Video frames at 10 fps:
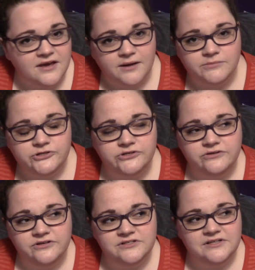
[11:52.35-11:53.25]
I'm sure
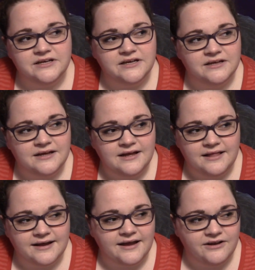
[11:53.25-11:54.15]
there's like
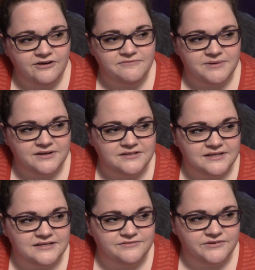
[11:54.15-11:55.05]
I know I've been to
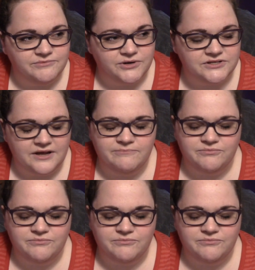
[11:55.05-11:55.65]
like different works.